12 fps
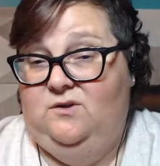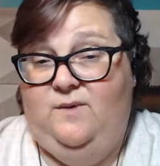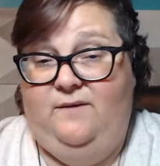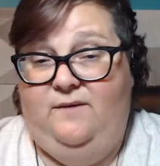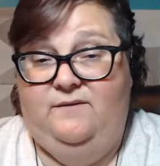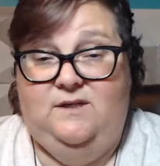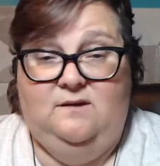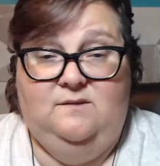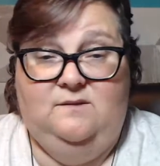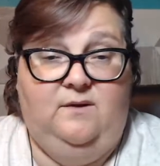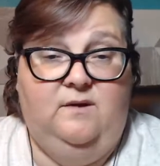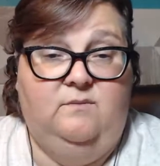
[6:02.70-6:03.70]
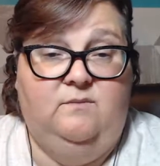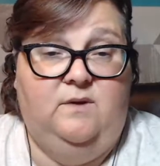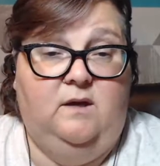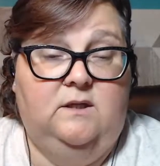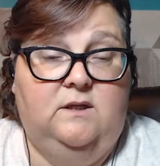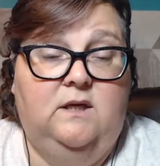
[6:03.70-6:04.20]
We haven't talked about him
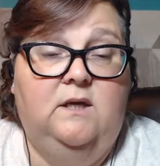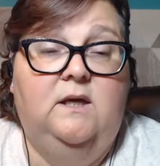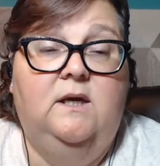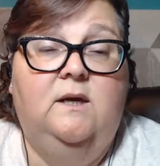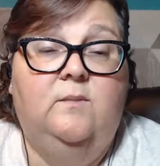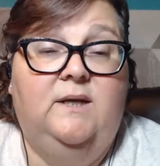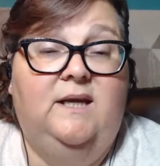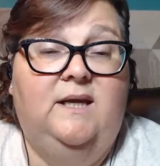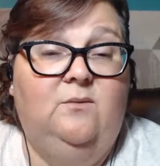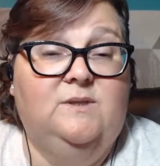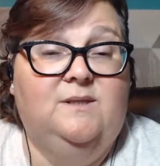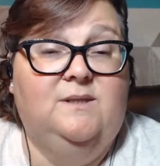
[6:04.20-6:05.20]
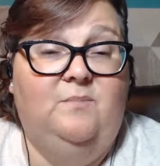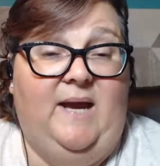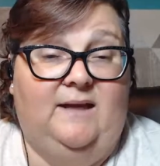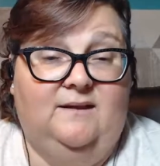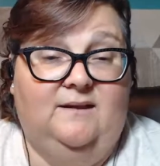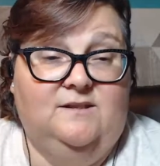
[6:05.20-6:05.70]
yet. But he was
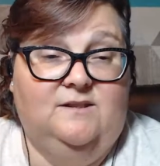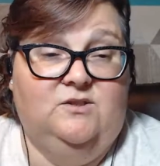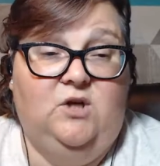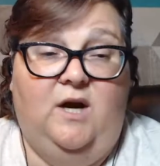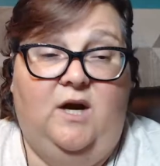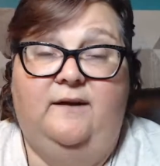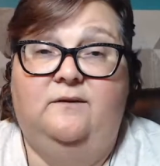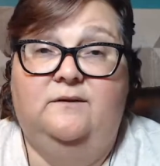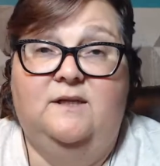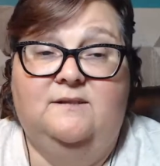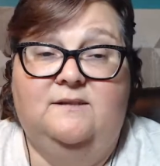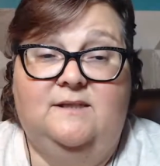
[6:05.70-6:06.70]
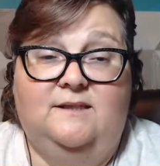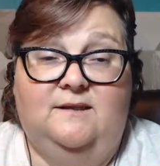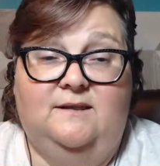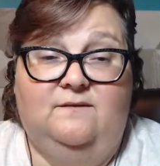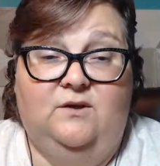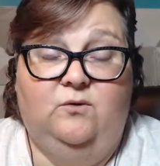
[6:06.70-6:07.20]
abandoned as a child and sent to
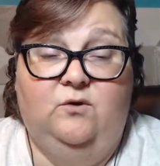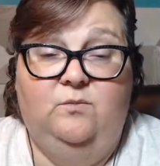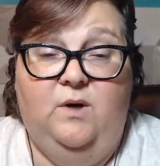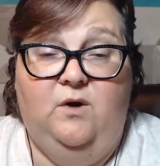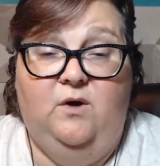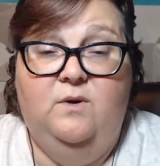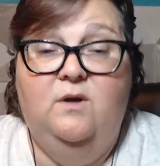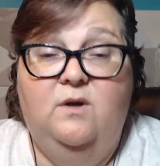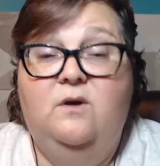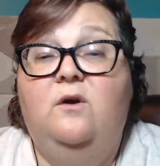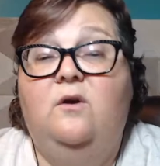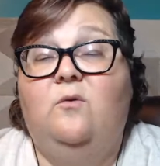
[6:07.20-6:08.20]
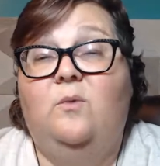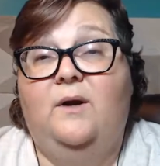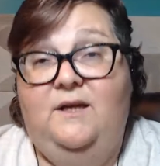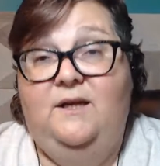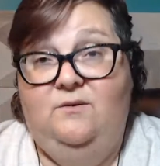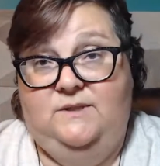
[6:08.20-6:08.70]
live in a group home where
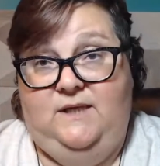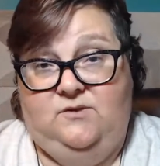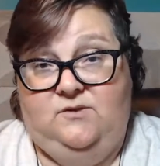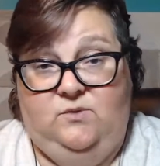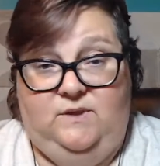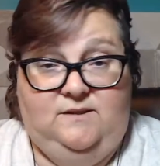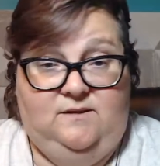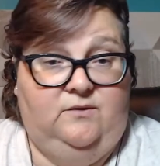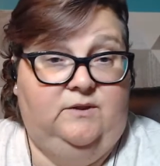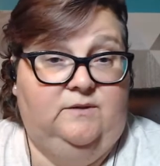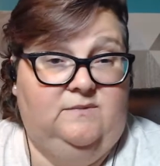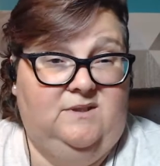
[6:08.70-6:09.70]
he was sexually assaulted.